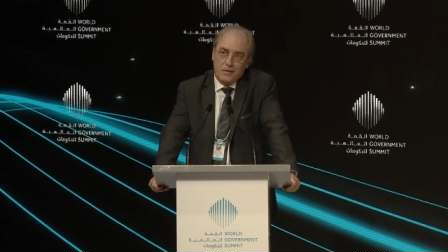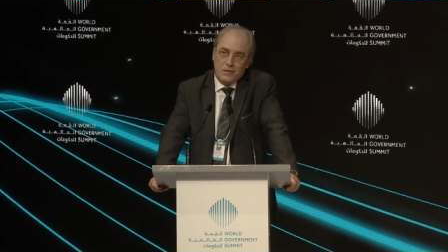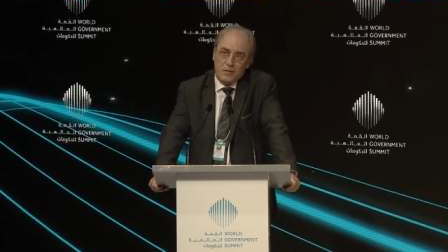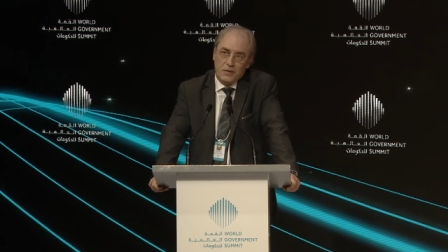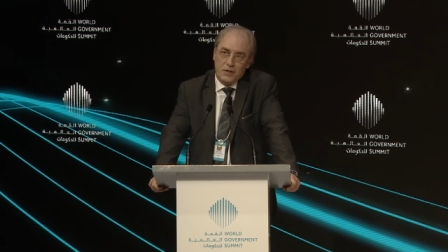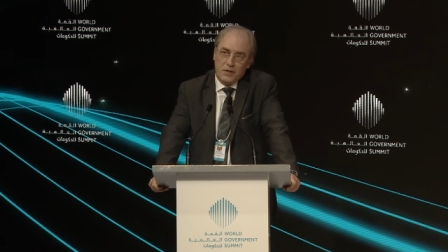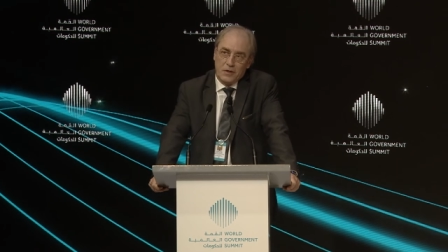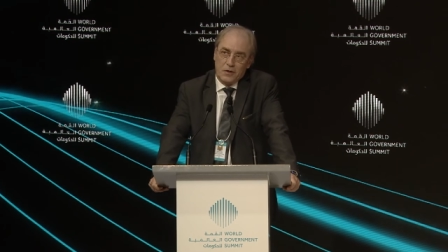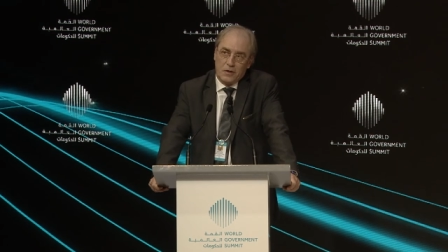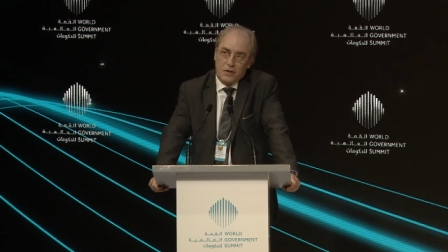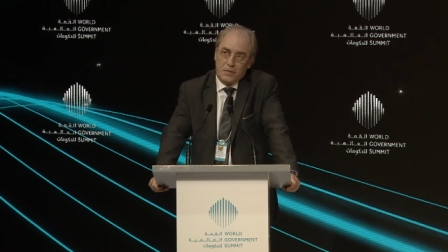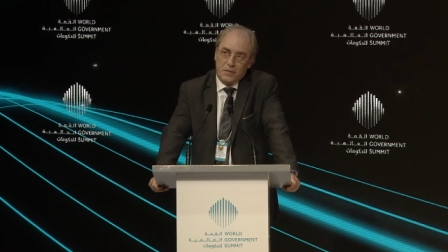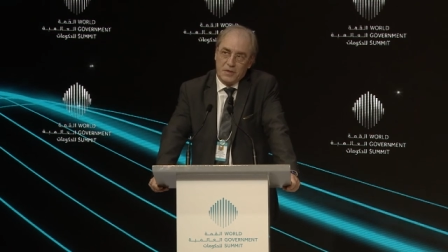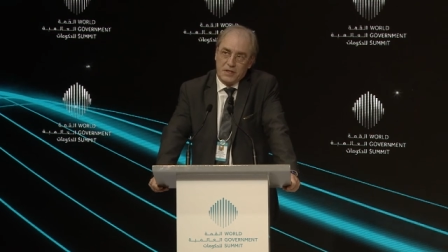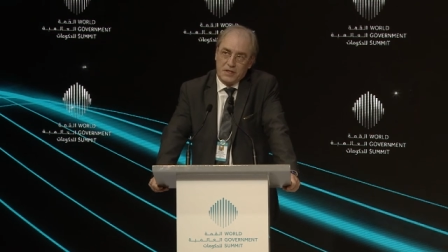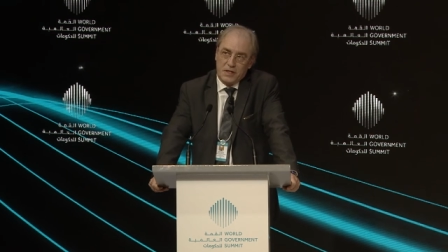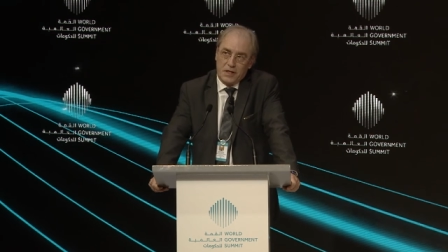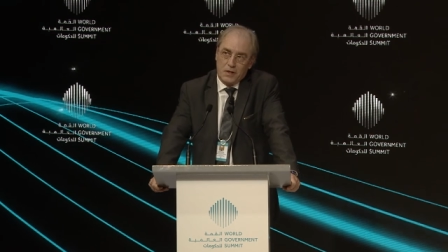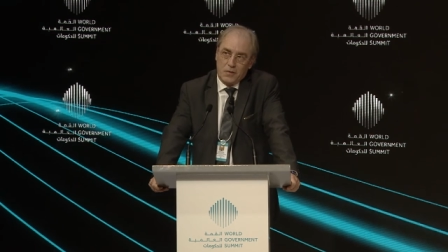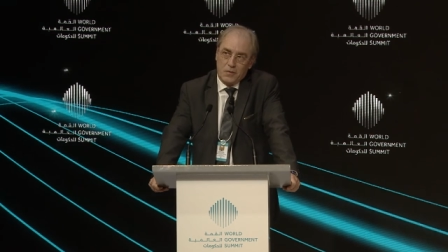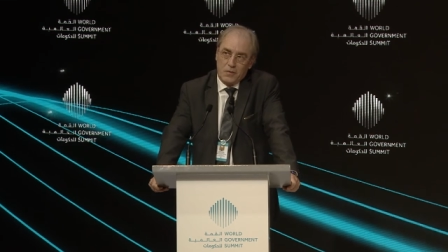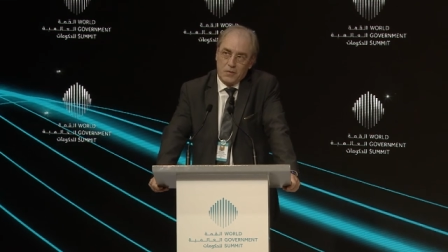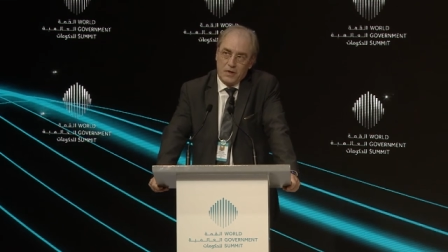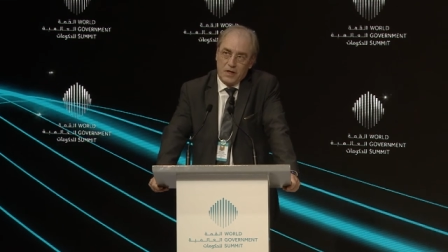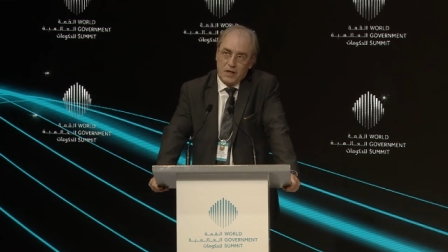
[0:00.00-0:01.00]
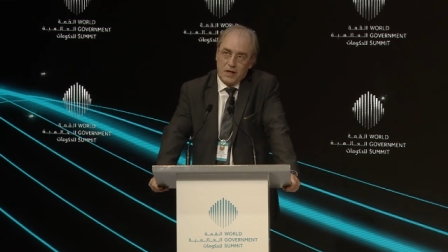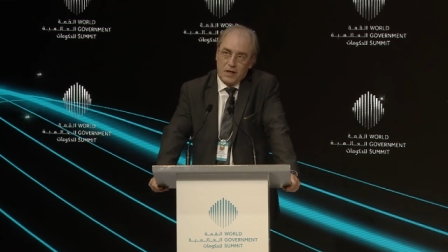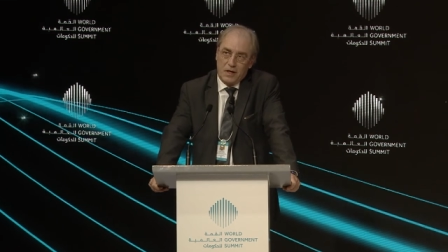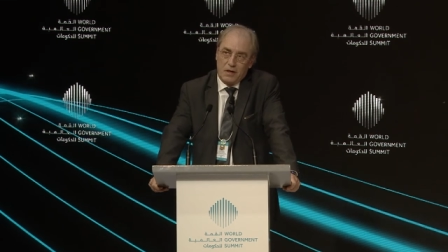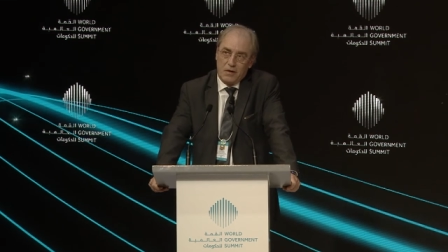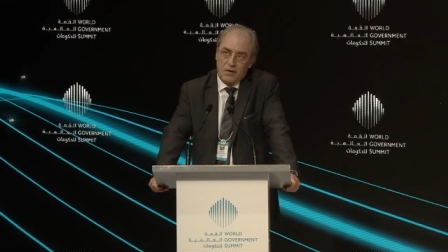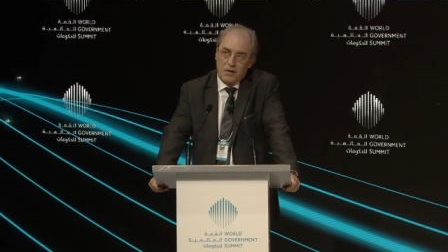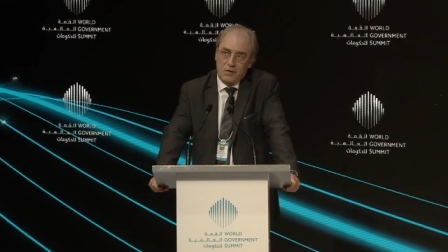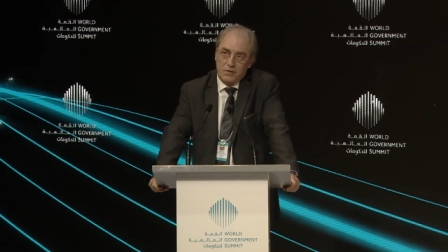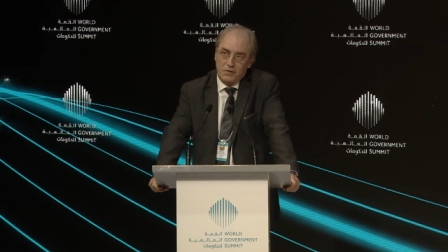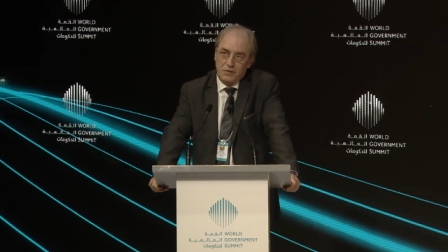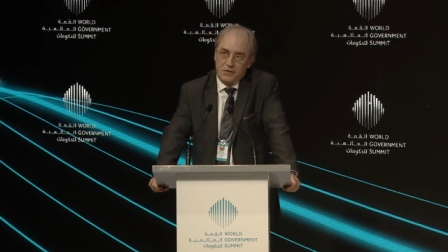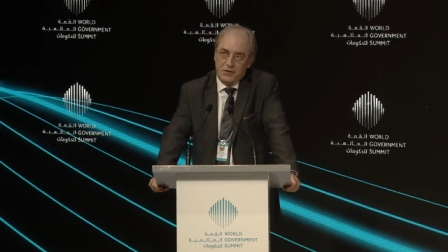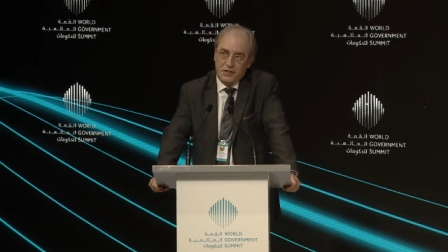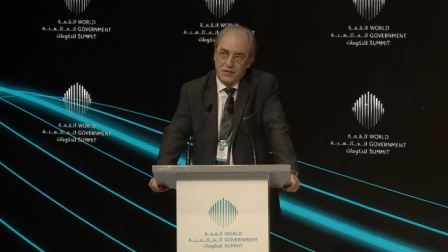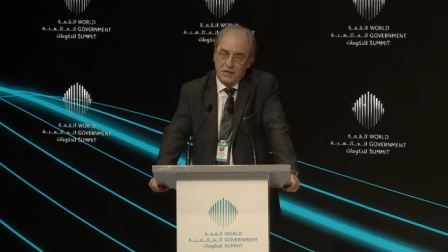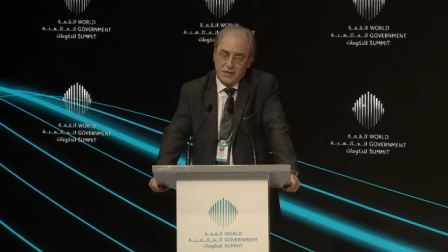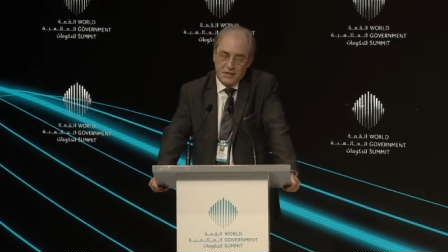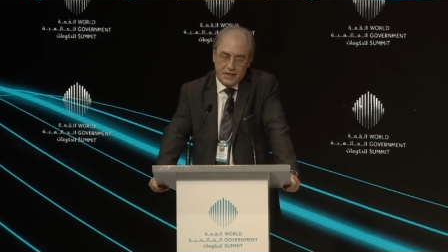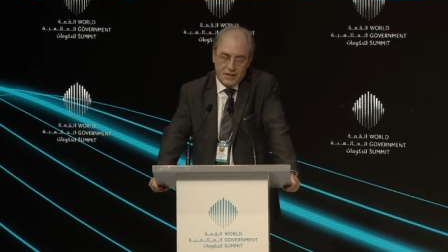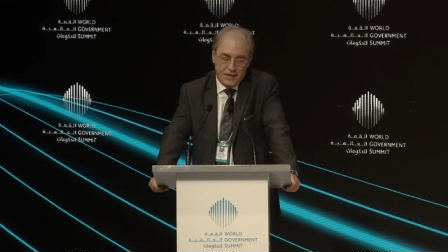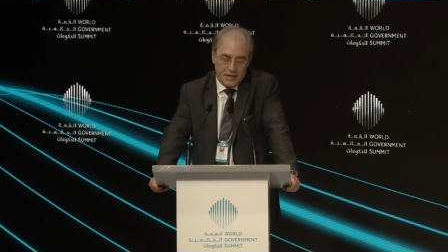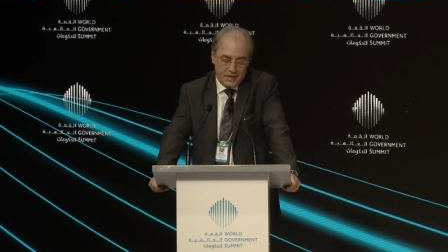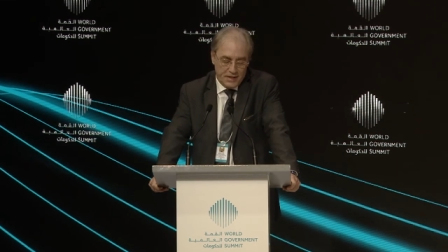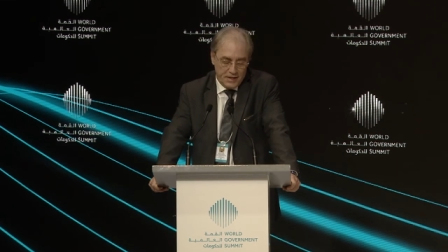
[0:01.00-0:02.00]
with Orbital, we are
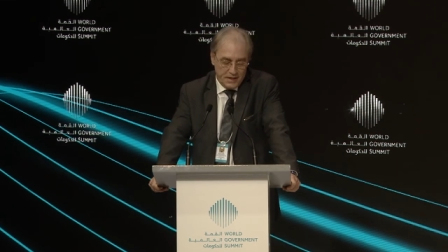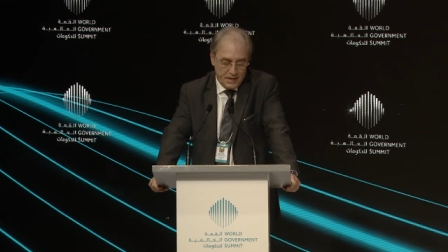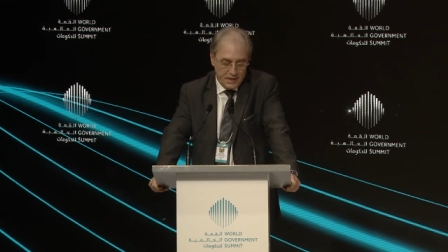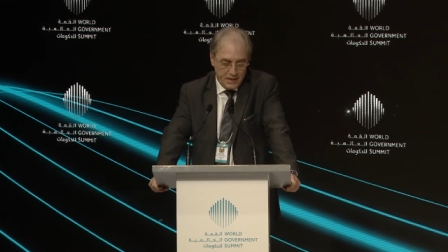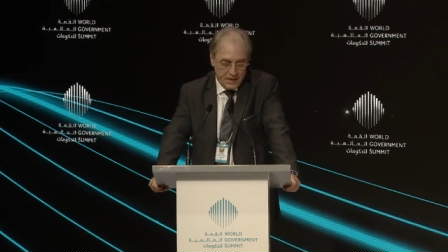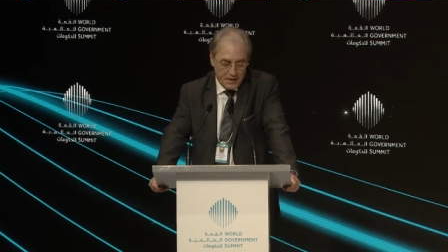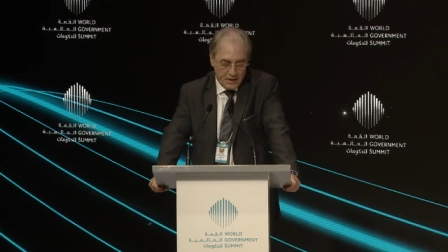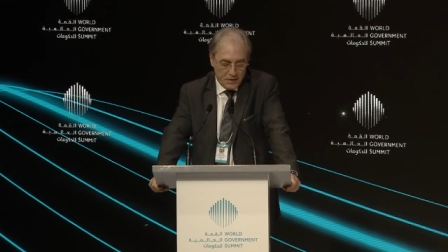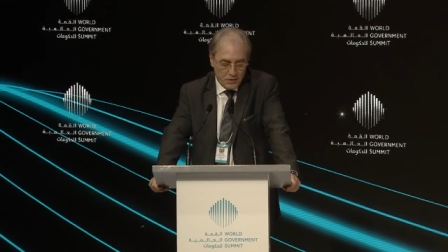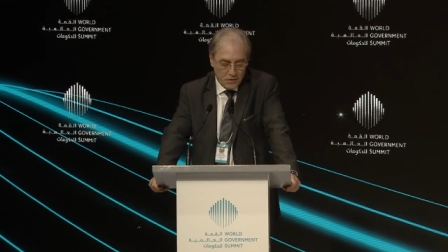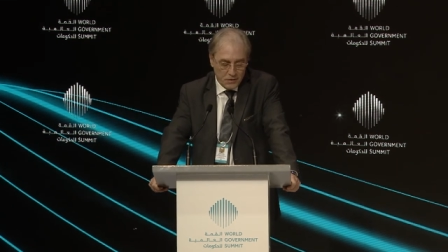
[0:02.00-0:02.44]
launching a